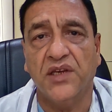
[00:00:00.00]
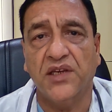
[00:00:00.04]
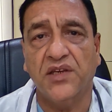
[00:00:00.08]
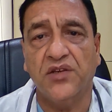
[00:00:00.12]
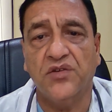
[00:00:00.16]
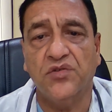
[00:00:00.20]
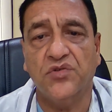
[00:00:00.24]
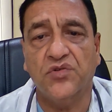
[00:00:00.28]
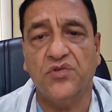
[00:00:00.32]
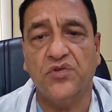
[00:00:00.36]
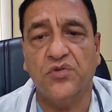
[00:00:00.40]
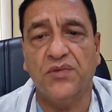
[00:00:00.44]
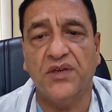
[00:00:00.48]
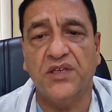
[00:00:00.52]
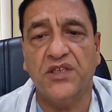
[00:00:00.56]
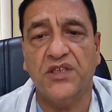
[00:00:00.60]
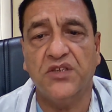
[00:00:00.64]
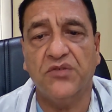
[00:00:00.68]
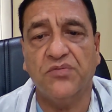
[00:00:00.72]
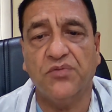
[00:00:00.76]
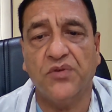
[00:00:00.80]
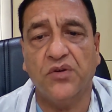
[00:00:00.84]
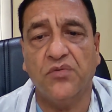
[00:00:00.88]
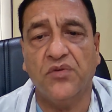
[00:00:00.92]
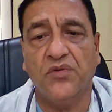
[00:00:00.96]
Thank you so
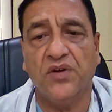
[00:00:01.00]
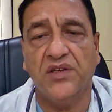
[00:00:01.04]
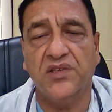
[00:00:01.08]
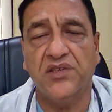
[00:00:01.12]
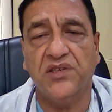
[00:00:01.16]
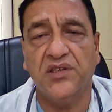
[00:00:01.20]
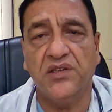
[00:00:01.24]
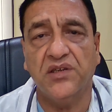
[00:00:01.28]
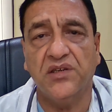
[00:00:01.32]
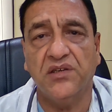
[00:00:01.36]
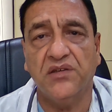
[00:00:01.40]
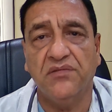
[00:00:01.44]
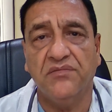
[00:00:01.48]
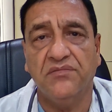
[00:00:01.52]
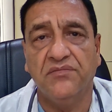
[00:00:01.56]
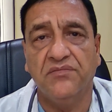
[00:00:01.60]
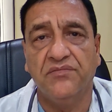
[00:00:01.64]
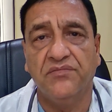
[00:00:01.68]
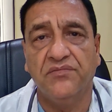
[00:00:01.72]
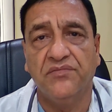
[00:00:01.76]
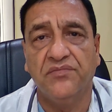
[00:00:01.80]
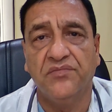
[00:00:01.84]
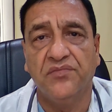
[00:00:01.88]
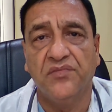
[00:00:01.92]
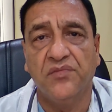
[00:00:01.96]
much for watching.
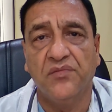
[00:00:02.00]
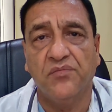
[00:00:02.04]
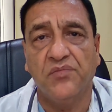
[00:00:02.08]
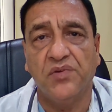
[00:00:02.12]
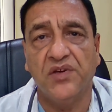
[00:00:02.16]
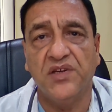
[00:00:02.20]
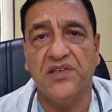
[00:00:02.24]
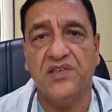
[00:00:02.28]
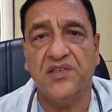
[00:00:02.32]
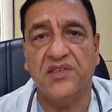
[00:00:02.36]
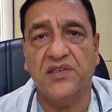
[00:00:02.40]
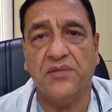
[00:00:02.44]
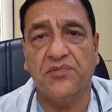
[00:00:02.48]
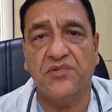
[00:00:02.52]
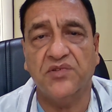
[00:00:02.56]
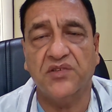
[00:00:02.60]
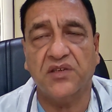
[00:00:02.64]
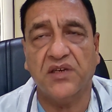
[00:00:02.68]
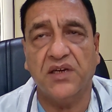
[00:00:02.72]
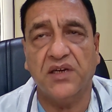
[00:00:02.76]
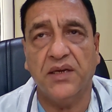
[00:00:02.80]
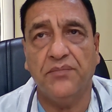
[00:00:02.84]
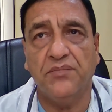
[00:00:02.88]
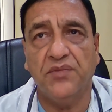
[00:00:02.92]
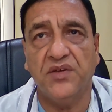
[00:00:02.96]
Please
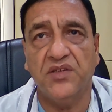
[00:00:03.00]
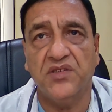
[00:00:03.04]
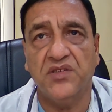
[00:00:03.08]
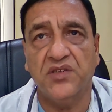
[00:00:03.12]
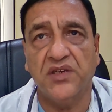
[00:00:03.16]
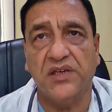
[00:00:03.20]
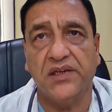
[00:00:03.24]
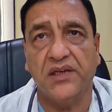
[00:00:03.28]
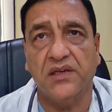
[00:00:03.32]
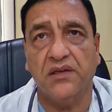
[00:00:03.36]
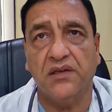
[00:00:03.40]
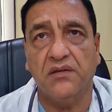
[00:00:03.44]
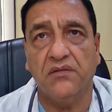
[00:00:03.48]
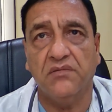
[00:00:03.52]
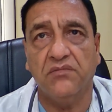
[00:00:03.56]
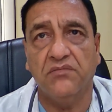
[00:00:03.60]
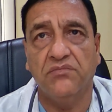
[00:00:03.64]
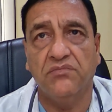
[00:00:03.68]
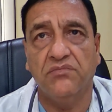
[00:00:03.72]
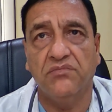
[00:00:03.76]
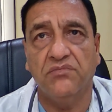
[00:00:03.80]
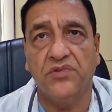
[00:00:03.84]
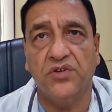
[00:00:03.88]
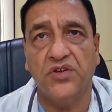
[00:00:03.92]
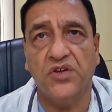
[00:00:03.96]
subscribe my channel,
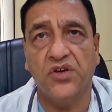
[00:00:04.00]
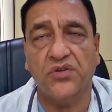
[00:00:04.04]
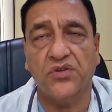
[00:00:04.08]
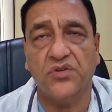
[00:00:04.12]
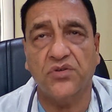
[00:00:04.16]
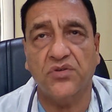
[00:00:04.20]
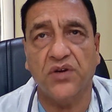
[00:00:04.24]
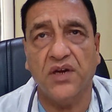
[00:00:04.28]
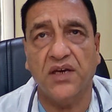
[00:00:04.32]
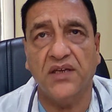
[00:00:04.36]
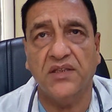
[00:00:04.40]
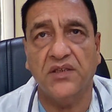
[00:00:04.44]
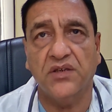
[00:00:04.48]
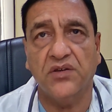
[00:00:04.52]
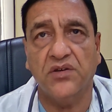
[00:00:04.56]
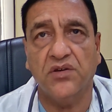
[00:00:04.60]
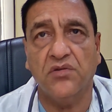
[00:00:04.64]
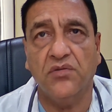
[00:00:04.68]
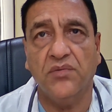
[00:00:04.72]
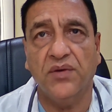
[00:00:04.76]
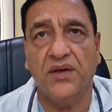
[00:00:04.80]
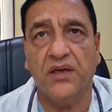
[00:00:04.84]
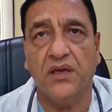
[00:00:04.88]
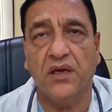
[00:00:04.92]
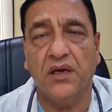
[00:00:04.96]
Dr.
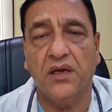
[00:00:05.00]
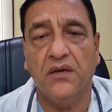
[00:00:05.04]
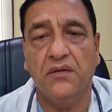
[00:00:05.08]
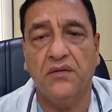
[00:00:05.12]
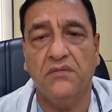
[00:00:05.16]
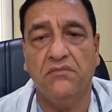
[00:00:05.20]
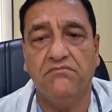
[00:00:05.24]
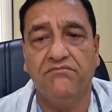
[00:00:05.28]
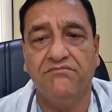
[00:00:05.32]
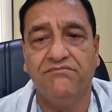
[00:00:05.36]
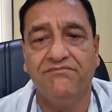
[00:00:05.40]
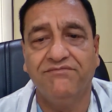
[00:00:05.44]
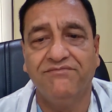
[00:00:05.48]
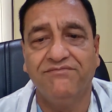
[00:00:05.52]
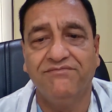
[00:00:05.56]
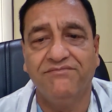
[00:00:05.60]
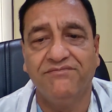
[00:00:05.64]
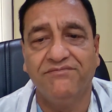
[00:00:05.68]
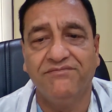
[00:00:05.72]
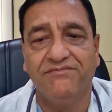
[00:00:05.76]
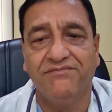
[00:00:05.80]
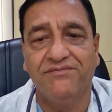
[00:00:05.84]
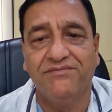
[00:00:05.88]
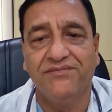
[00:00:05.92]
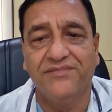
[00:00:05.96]
Ataur Rahman Khan.
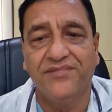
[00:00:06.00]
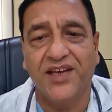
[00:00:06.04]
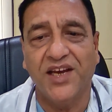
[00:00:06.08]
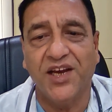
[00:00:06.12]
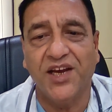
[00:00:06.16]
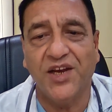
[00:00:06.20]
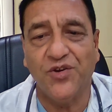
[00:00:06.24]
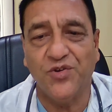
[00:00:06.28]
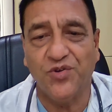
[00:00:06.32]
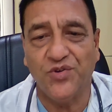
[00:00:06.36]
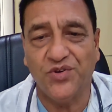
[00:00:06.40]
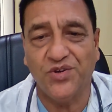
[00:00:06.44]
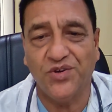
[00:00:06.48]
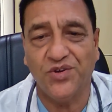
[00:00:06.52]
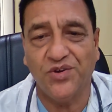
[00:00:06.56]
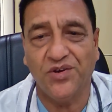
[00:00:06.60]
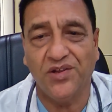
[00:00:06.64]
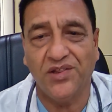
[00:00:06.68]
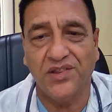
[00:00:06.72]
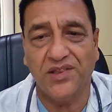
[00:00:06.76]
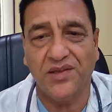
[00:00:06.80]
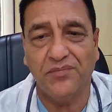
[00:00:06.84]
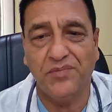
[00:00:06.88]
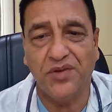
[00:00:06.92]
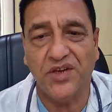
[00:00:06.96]
I wish you
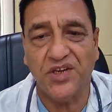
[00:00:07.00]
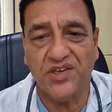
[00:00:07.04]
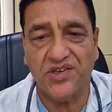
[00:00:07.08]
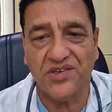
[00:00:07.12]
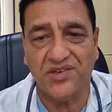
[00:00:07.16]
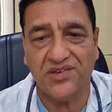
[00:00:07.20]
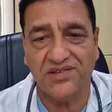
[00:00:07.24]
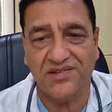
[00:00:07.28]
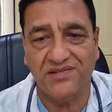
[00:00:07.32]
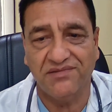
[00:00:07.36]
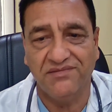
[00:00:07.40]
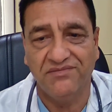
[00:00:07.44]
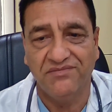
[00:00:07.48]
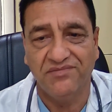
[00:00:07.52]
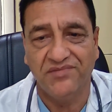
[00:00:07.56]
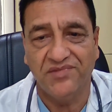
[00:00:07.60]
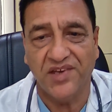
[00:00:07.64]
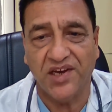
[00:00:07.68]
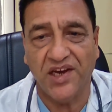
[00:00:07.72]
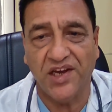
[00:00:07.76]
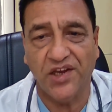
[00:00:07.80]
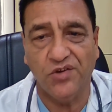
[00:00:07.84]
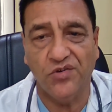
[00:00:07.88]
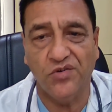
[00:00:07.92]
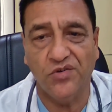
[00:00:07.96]
all the best.
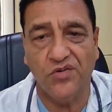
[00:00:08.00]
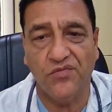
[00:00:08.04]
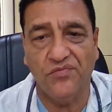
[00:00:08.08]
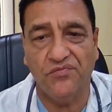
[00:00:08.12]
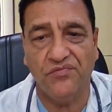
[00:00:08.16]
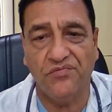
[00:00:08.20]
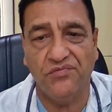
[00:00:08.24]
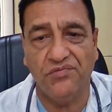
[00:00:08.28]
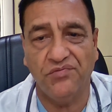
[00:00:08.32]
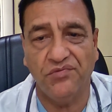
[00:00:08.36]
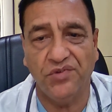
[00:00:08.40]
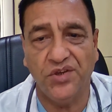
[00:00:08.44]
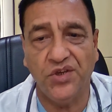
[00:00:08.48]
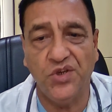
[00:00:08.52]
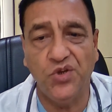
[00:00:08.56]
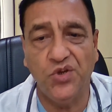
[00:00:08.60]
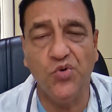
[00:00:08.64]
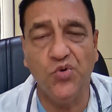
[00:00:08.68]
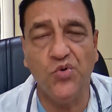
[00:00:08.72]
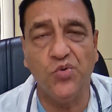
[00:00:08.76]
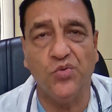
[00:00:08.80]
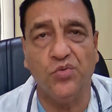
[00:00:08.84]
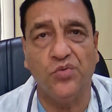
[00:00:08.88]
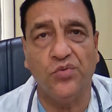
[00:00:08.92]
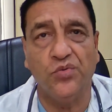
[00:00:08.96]
I hope
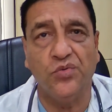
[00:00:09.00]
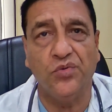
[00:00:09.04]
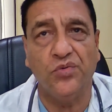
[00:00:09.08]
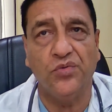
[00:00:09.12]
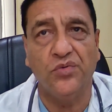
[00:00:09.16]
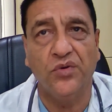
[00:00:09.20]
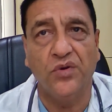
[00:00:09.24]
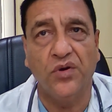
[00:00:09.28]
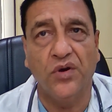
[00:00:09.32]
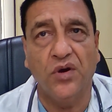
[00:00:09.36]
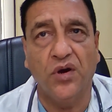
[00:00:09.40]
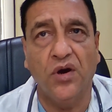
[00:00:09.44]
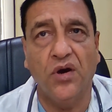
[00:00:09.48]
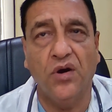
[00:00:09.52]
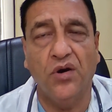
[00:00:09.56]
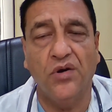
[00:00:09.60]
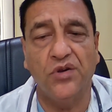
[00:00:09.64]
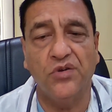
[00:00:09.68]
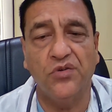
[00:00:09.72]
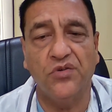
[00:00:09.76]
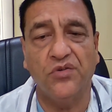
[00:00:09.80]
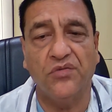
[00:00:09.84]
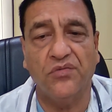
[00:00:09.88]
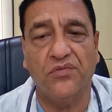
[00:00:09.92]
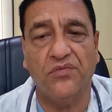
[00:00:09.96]
you
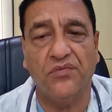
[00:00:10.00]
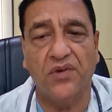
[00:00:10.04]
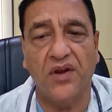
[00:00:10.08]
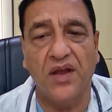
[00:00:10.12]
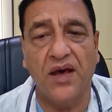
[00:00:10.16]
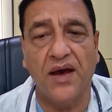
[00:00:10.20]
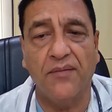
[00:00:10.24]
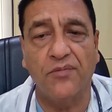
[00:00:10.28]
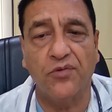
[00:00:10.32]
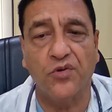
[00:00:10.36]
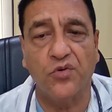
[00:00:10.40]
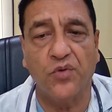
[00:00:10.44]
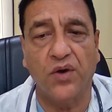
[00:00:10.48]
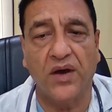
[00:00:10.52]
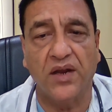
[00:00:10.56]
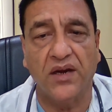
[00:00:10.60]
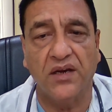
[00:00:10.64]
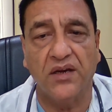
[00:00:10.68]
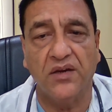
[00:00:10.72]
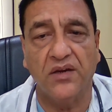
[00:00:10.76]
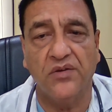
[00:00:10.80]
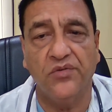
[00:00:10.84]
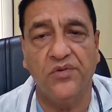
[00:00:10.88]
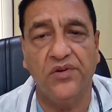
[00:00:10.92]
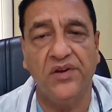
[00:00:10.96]
or your loved
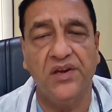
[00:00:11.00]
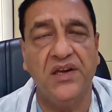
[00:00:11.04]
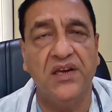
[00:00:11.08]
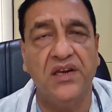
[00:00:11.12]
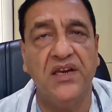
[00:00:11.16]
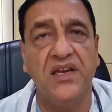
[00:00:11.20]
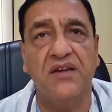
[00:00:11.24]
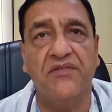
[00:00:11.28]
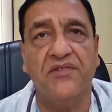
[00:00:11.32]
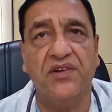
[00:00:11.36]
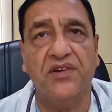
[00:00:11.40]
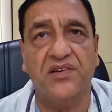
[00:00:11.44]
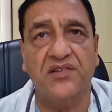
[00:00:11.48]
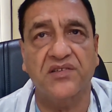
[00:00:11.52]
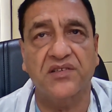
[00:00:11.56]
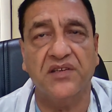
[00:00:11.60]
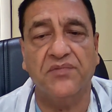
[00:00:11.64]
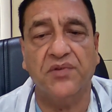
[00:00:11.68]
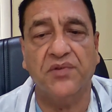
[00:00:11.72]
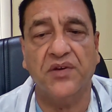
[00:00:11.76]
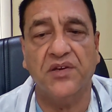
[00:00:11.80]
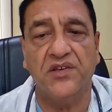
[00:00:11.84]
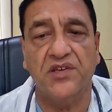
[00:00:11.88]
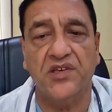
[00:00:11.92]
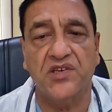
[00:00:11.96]
one will never
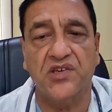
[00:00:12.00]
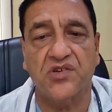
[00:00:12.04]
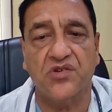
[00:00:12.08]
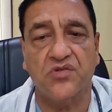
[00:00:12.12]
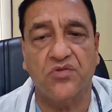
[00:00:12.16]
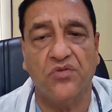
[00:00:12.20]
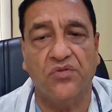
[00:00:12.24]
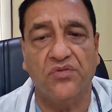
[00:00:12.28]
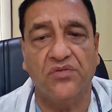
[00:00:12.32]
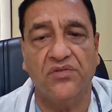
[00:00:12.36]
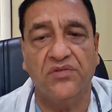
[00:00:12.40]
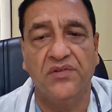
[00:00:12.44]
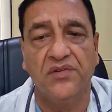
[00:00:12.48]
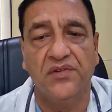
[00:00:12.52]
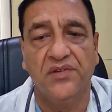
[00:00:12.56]
suffer a stroke.